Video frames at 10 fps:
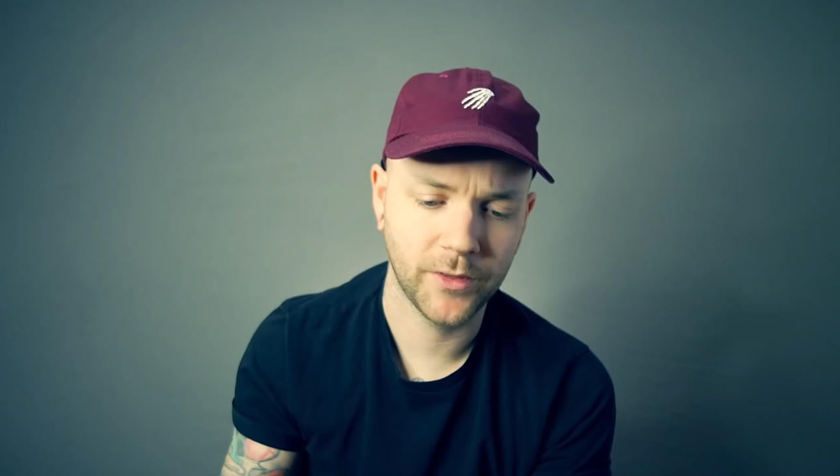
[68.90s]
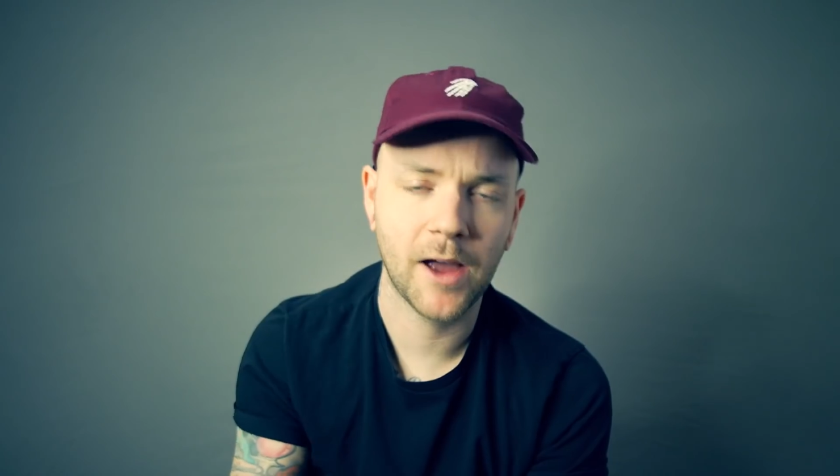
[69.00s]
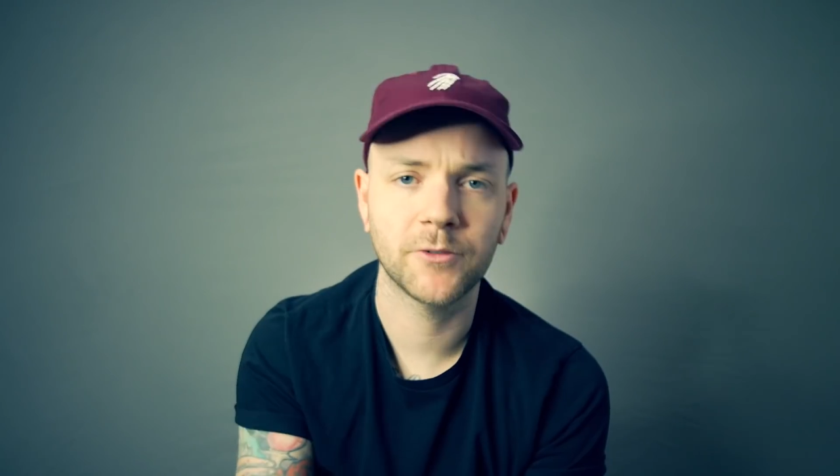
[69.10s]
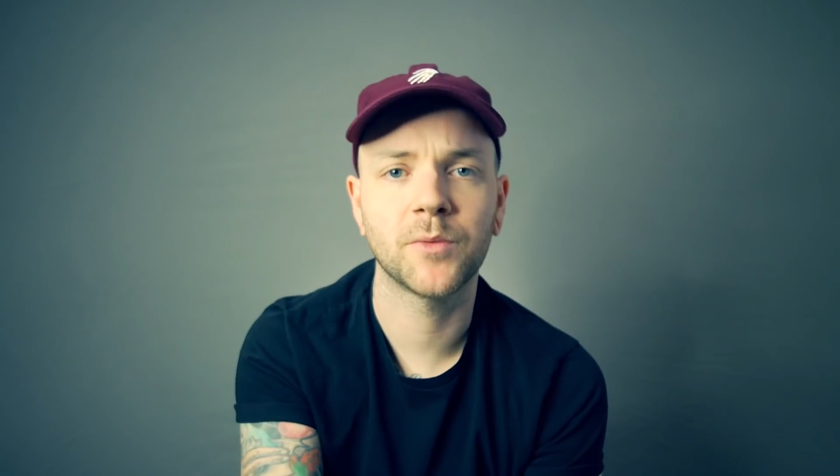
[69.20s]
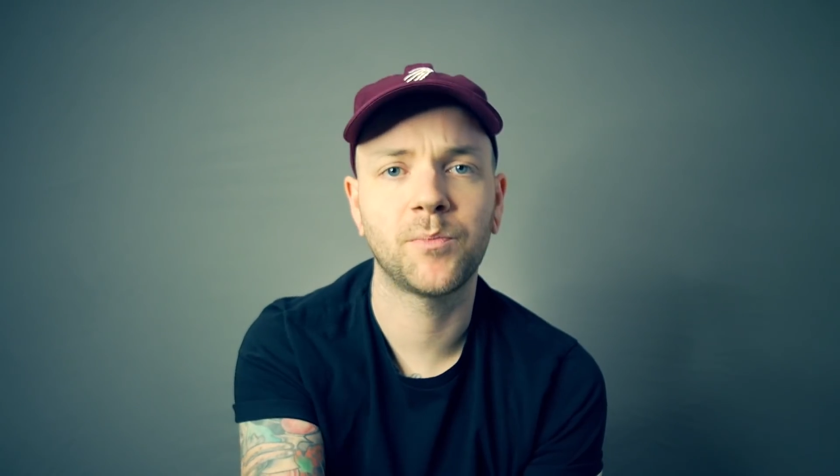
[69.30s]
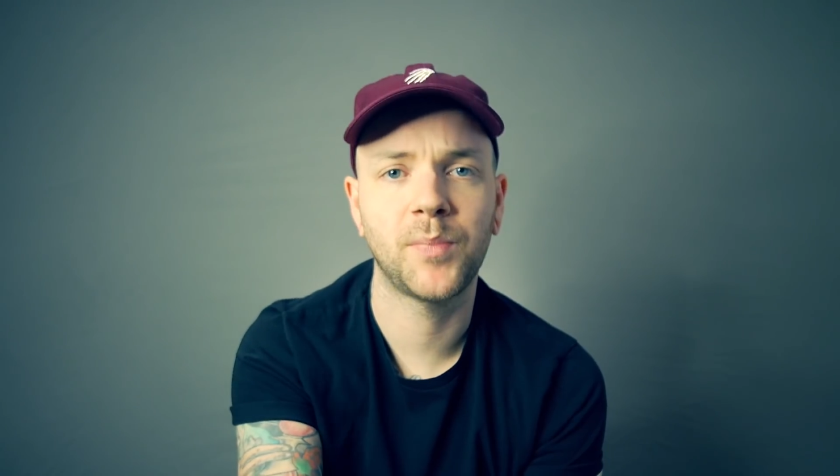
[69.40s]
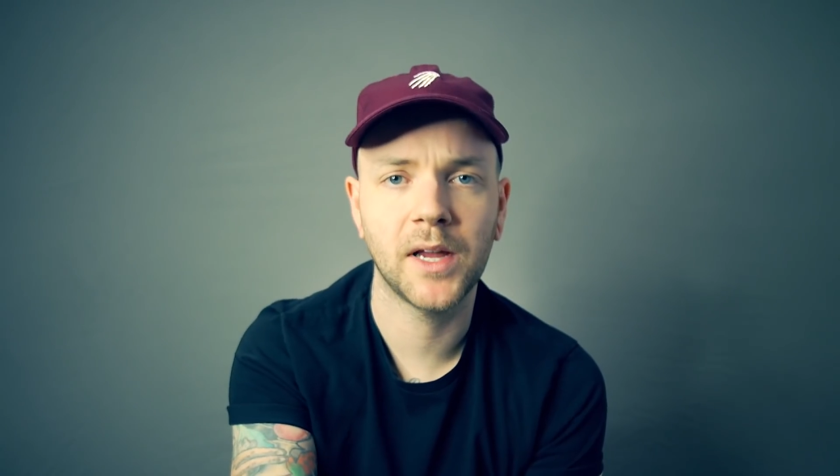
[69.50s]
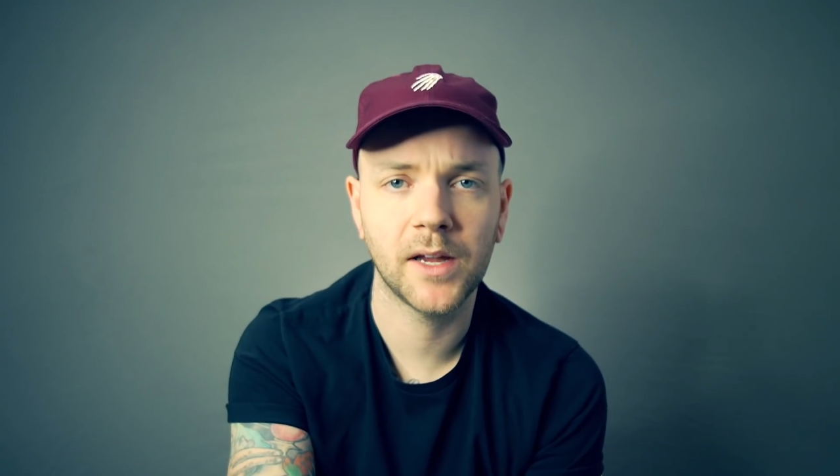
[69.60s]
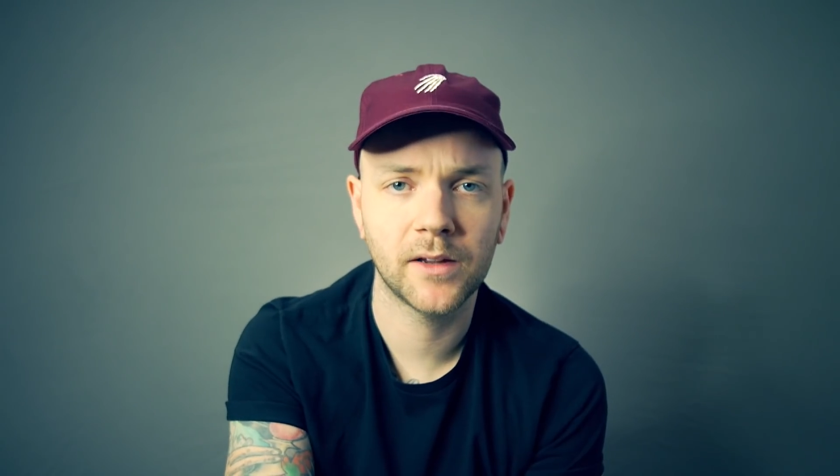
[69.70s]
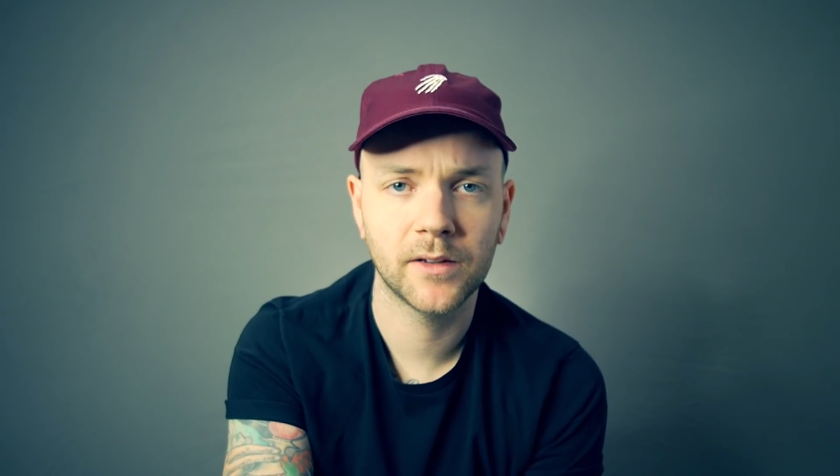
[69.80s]
That was a
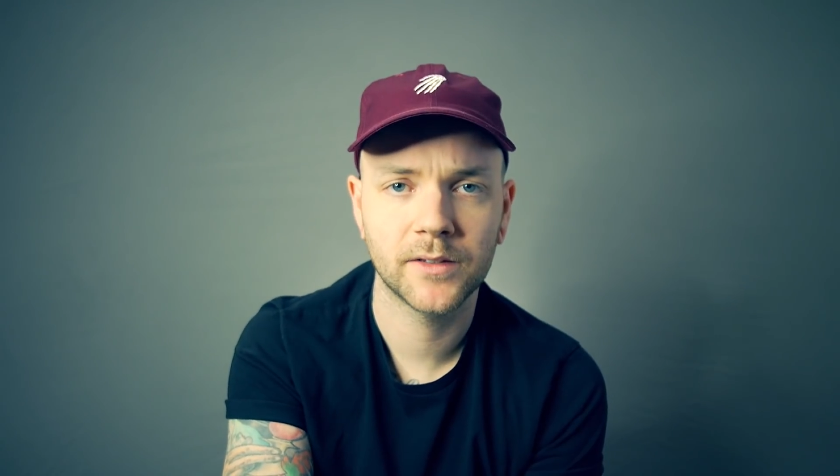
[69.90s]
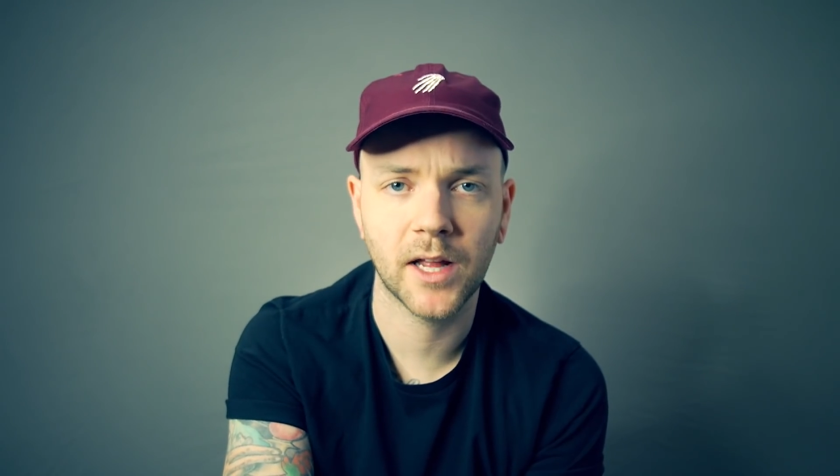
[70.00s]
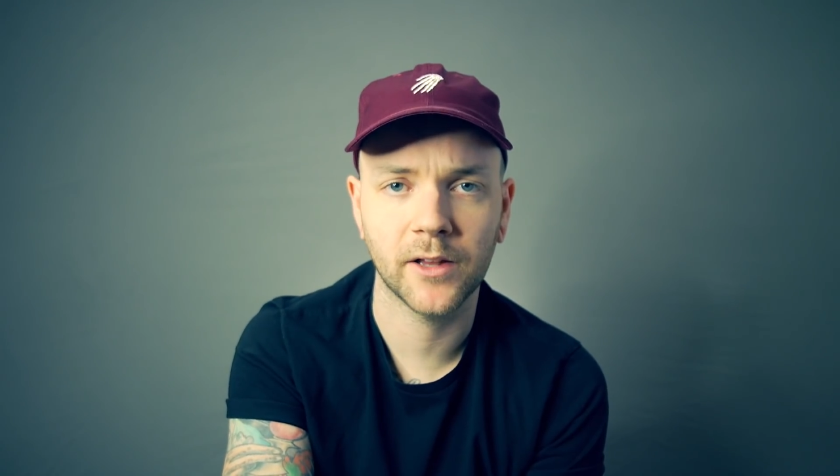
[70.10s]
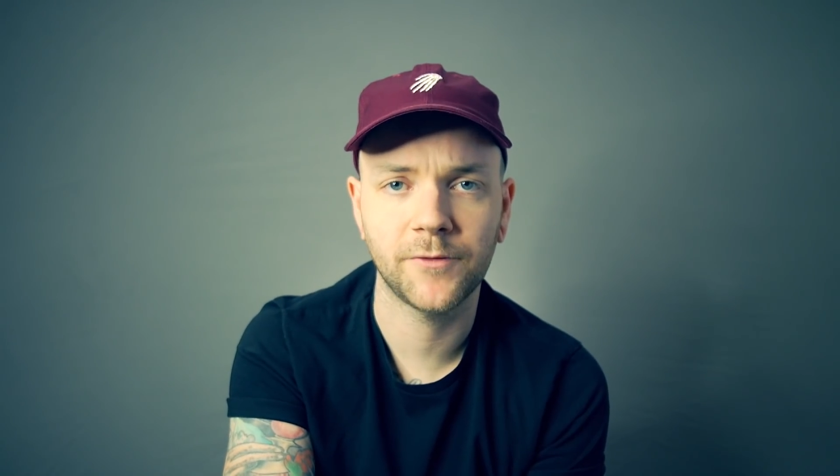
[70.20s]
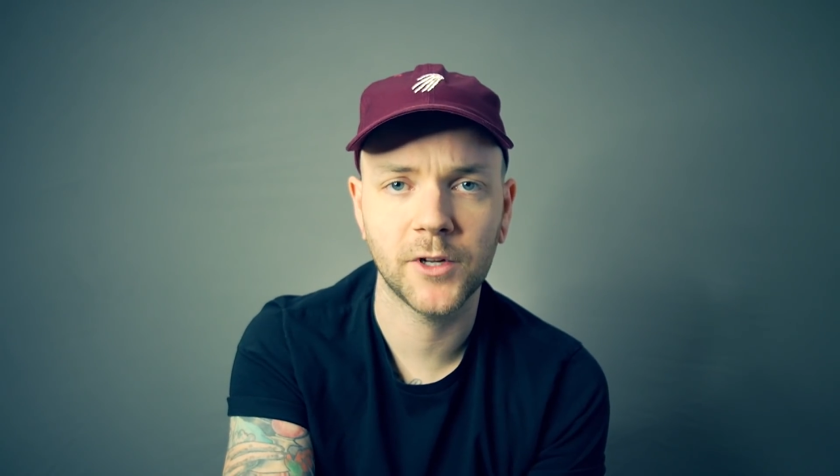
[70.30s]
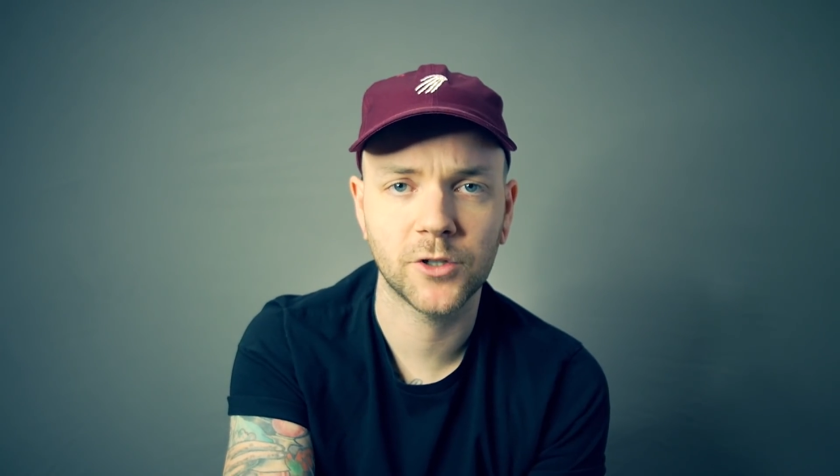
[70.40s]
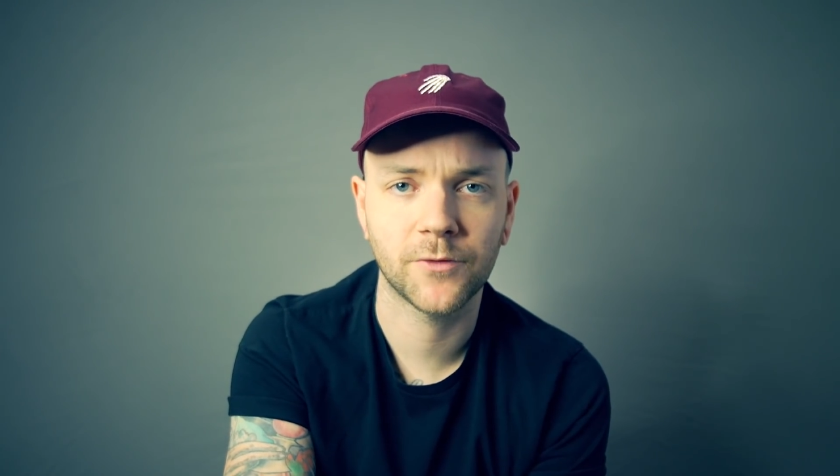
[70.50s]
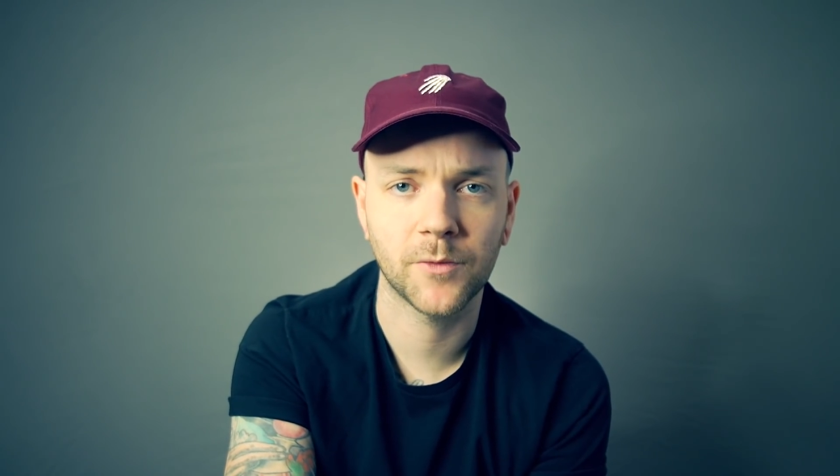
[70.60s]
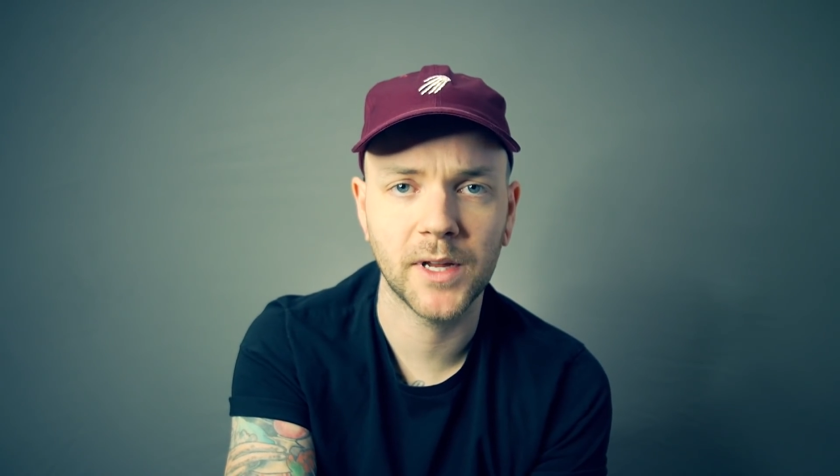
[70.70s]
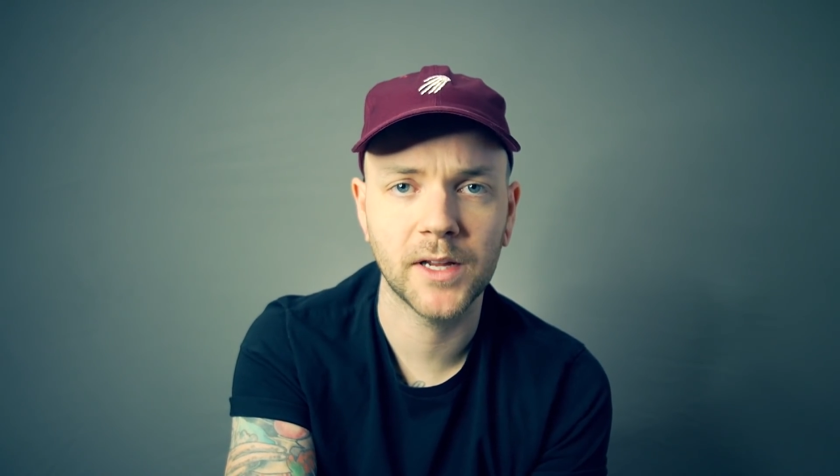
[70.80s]
big selling feature
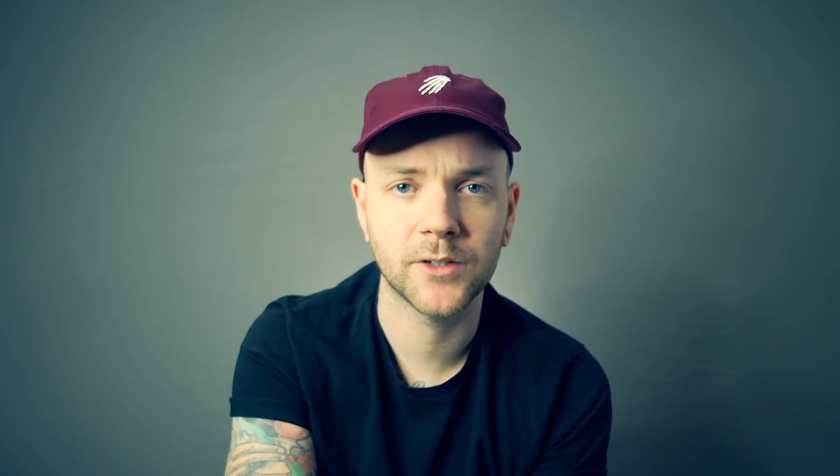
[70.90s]
for me,